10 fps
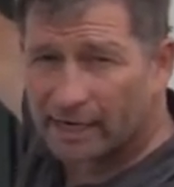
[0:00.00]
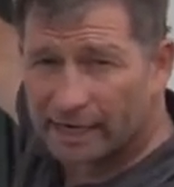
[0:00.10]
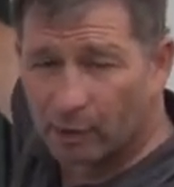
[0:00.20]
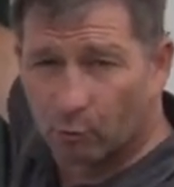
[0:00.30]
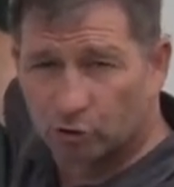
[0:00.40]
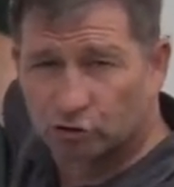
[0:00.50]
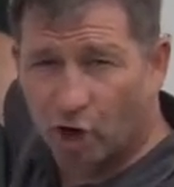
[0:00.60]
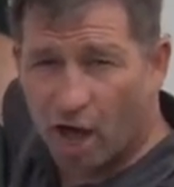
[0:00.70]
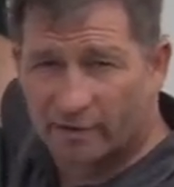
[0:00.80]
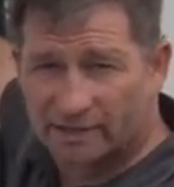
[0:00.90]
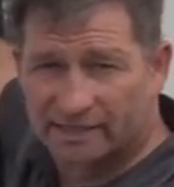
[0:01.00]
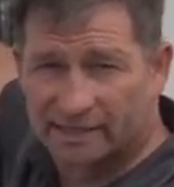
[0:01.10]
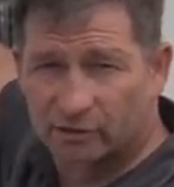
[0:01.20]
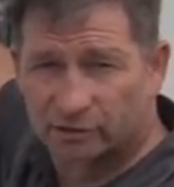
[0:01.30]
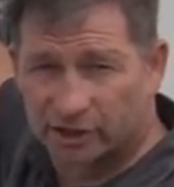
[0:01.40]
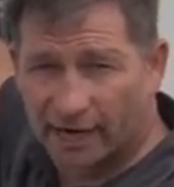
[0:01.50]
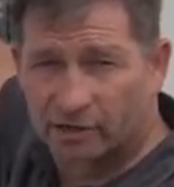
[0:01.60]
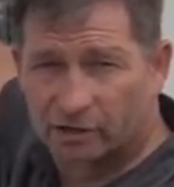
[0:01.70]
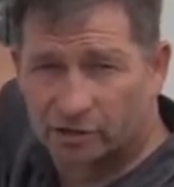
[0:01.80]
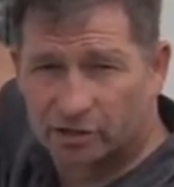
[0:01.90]
it will draw the seal
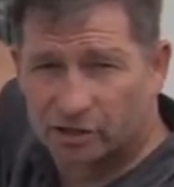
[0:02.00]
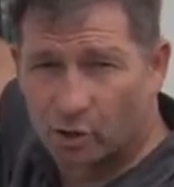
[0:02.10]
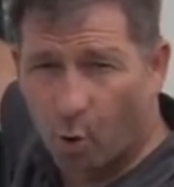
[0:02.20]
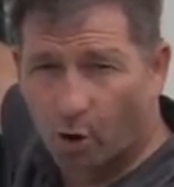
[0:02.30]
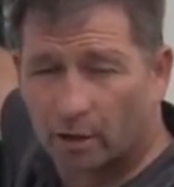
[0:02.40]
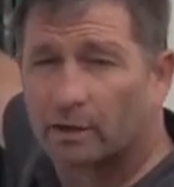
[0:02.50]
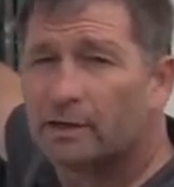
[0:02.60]
tighter to the door,